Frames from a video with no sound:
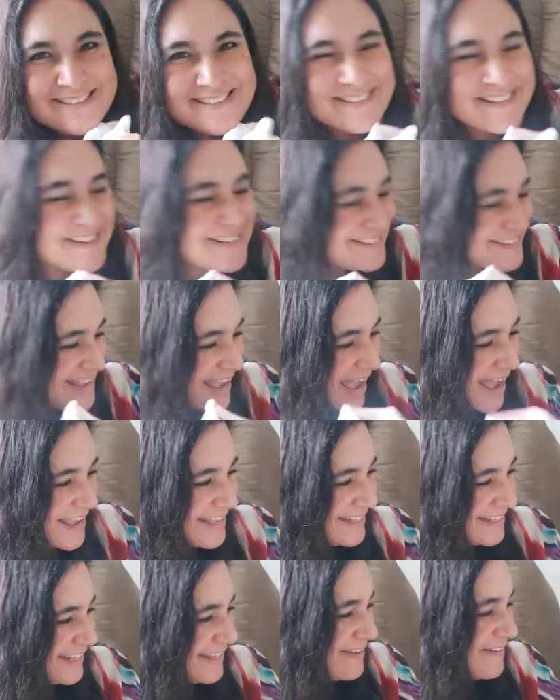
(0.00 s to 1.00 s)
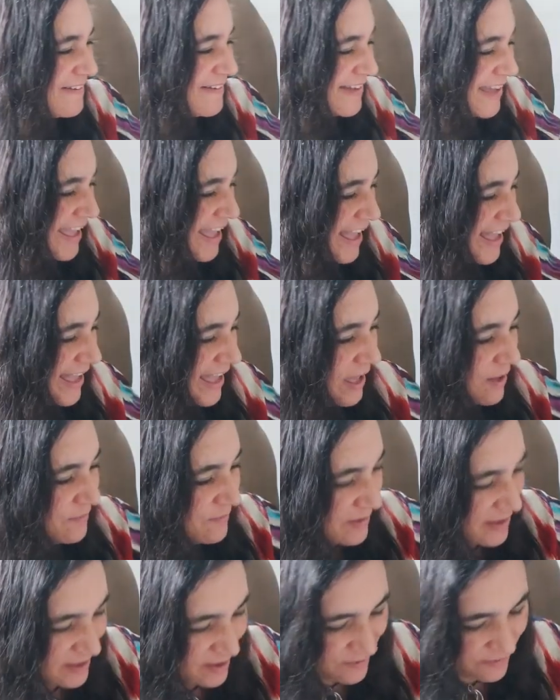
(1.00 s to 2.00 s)
So tiny. Okay, I can't
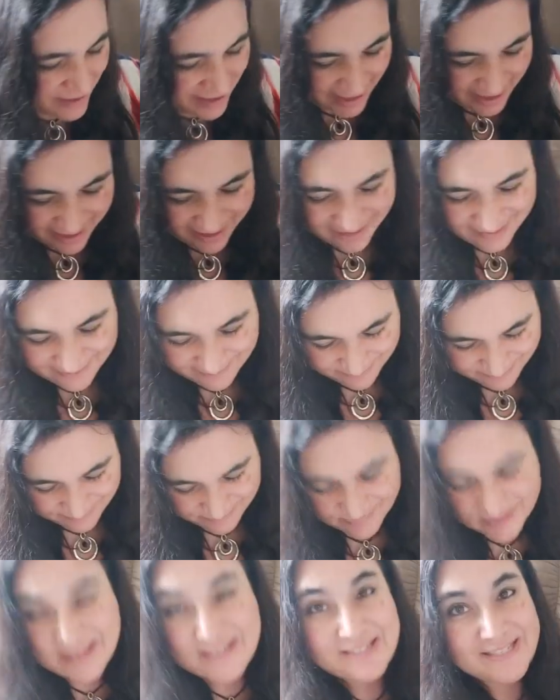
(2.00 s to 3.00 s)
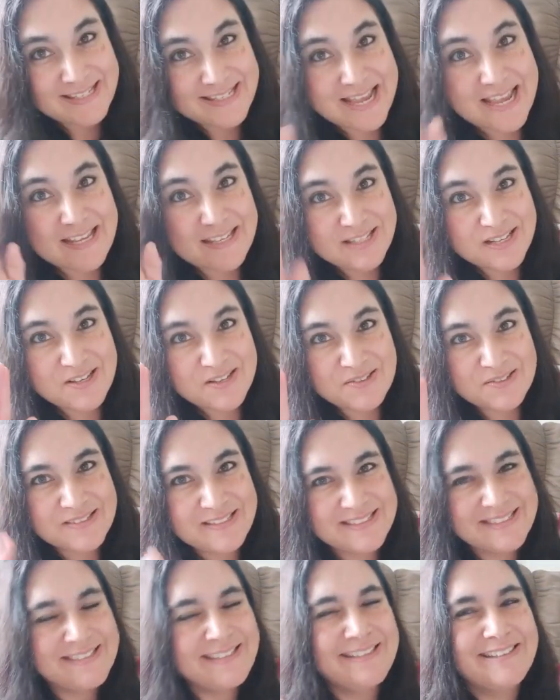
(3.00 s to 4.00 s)
wait. Okay, stay
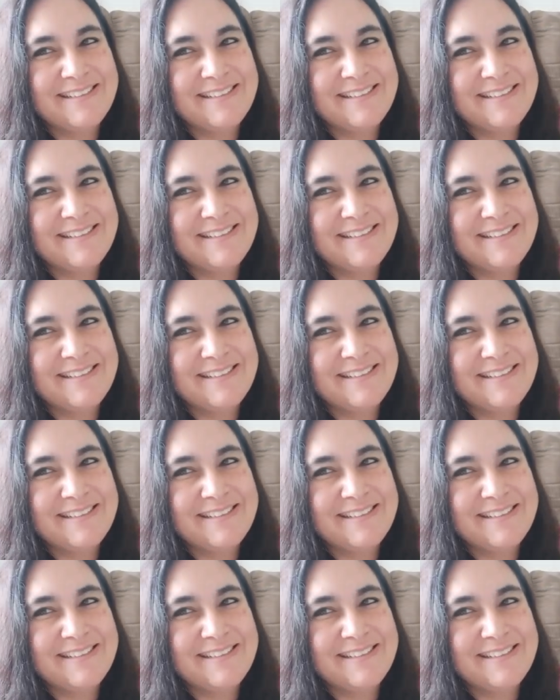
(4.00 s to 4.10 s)
tuned.